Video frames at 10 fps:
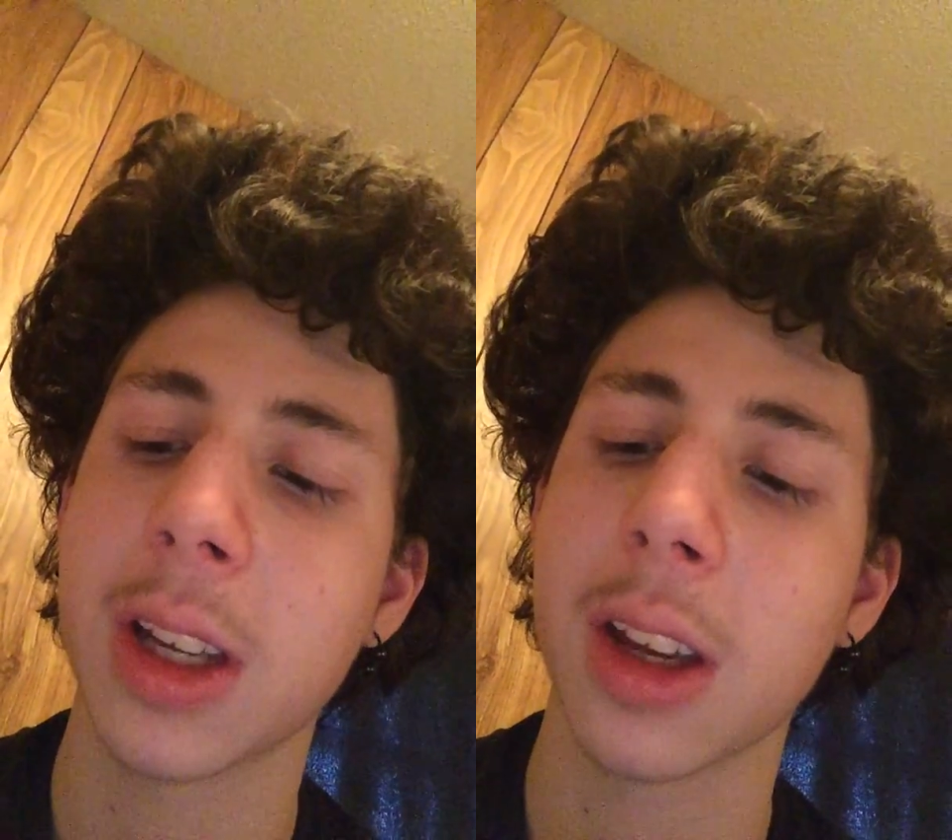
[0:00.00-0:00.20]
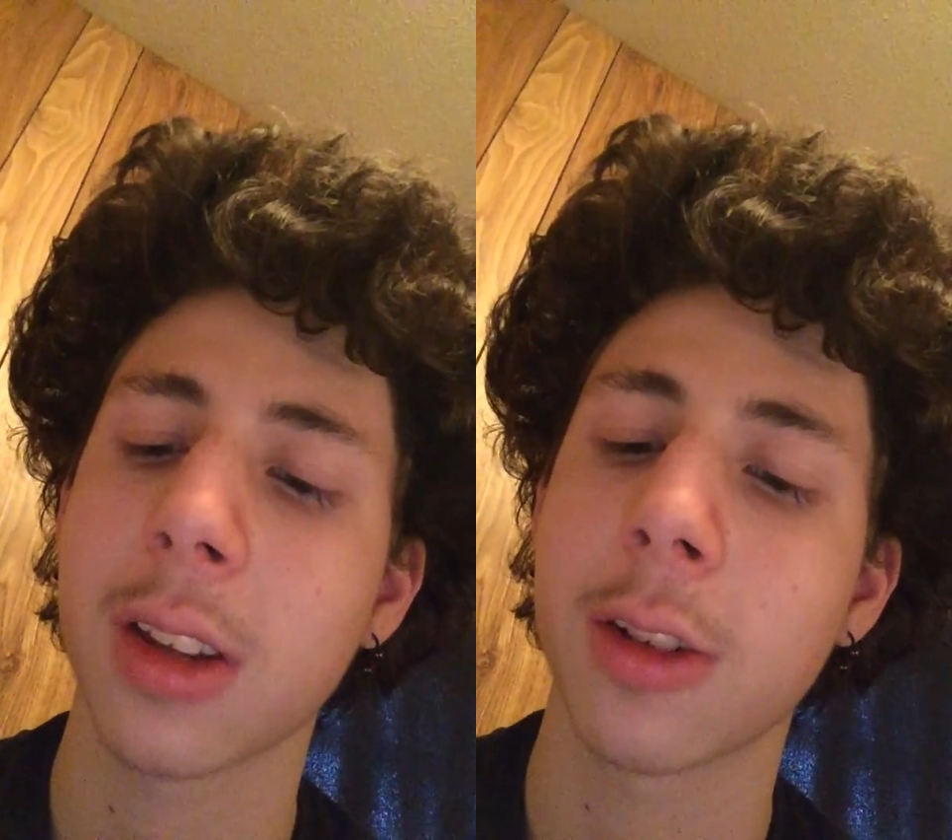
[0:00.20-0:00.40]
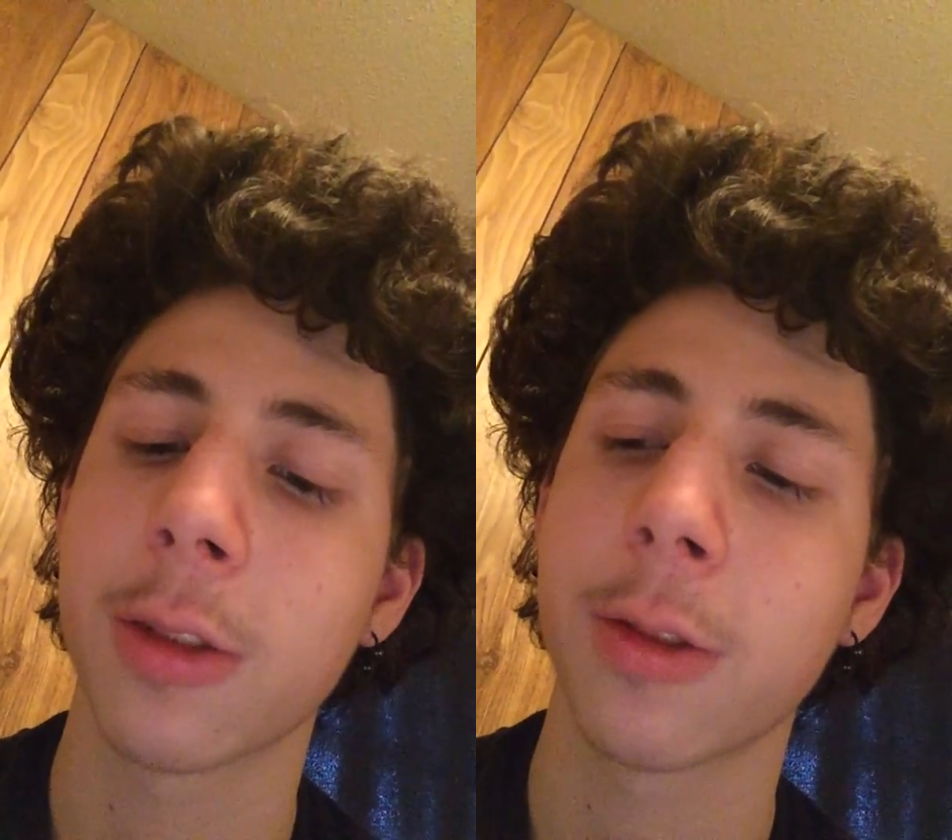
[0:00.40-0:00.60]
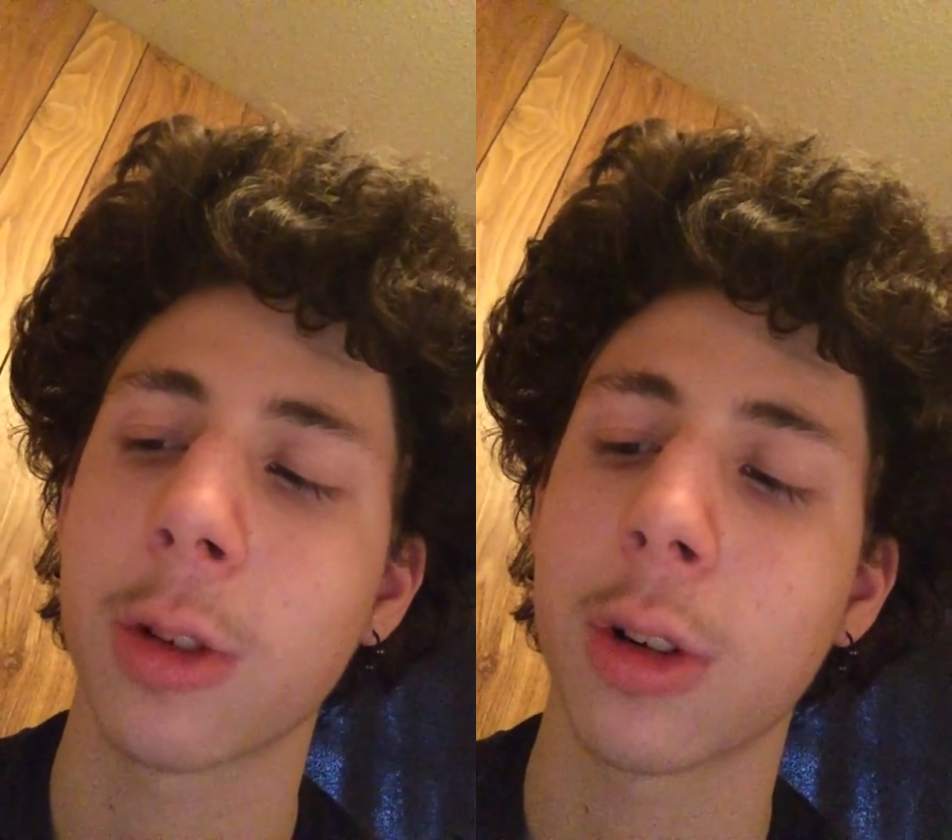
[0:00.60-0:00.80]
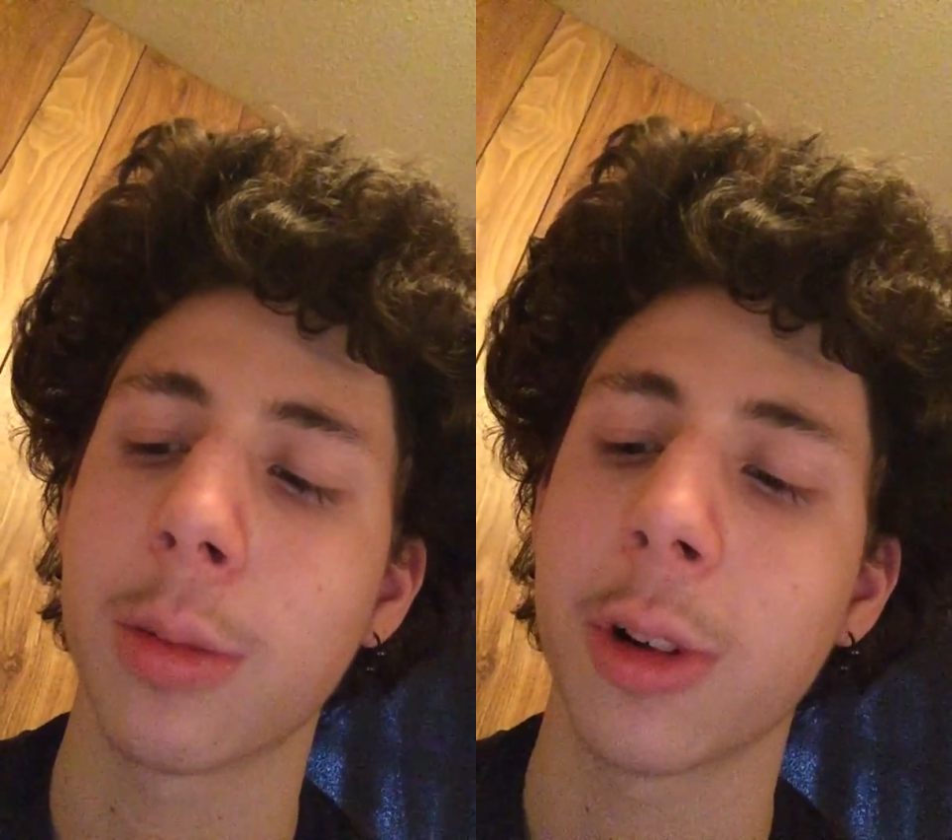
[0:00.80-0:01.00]
together
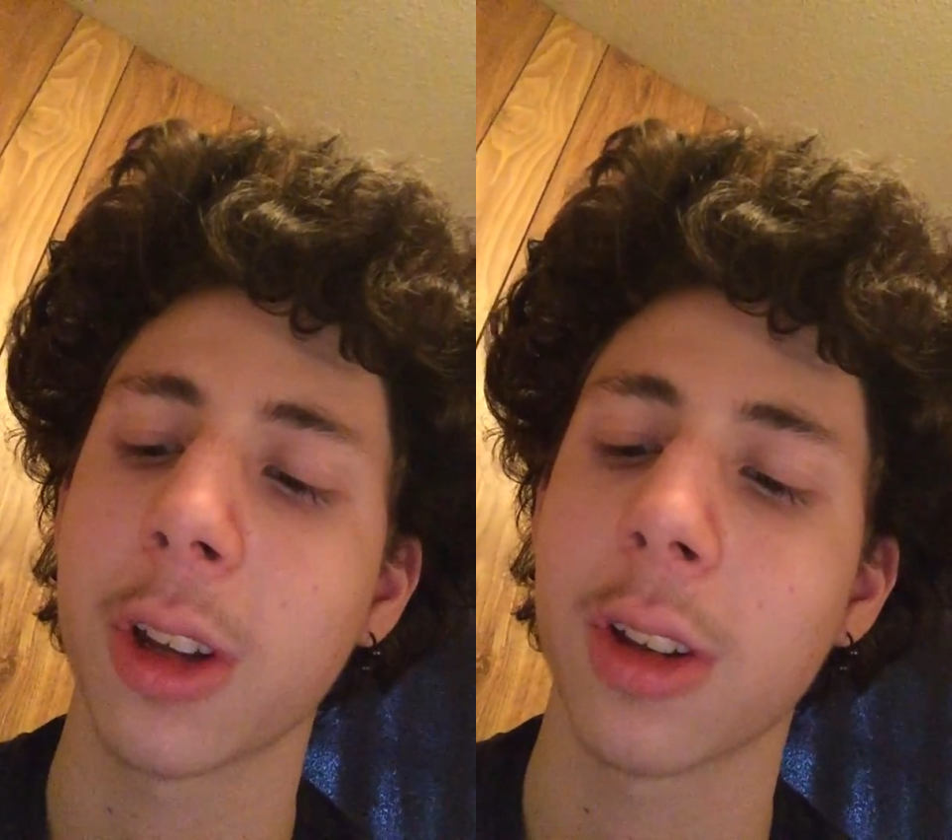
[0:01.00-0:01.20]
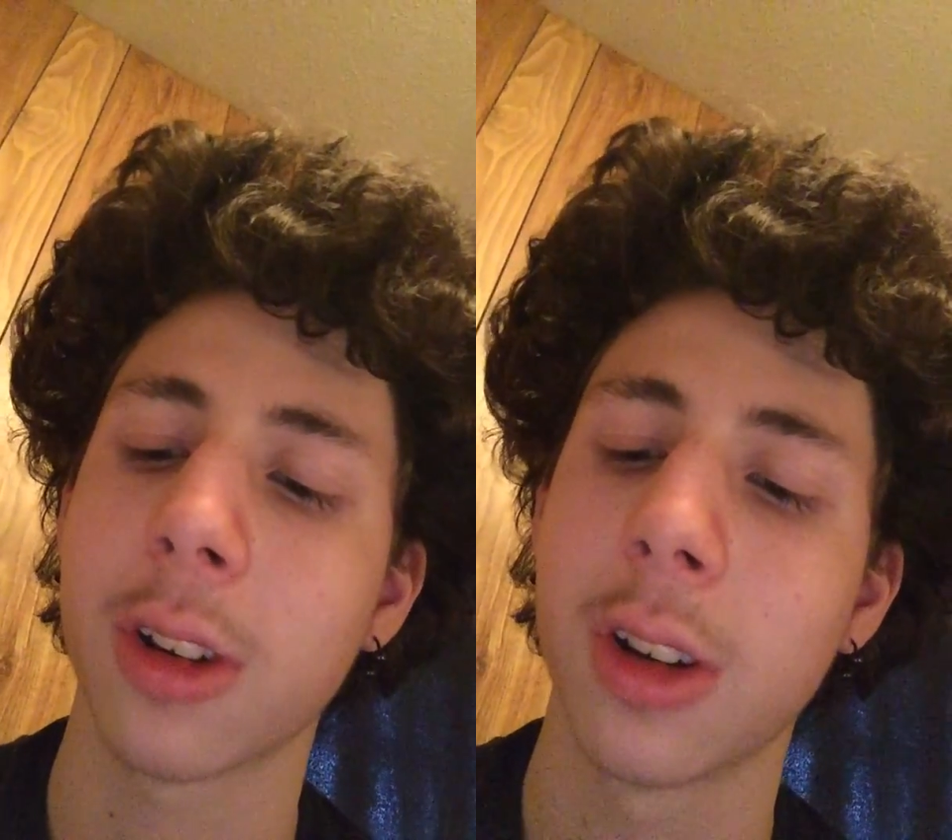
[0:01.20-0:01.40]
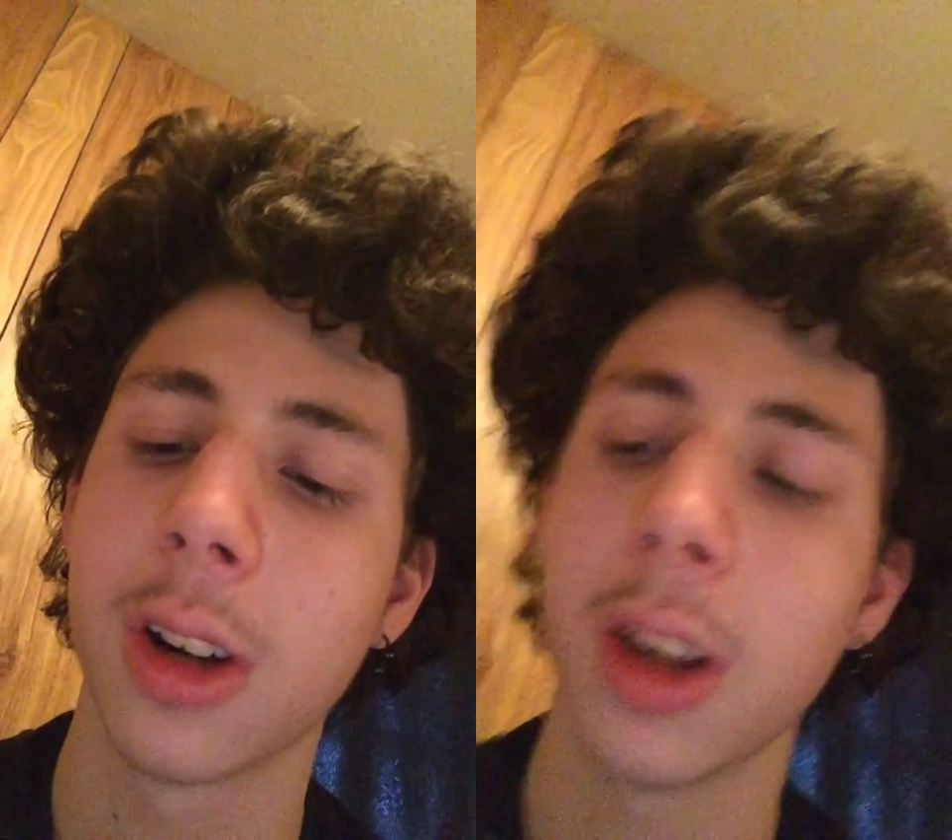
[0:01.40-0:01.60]
for her brother.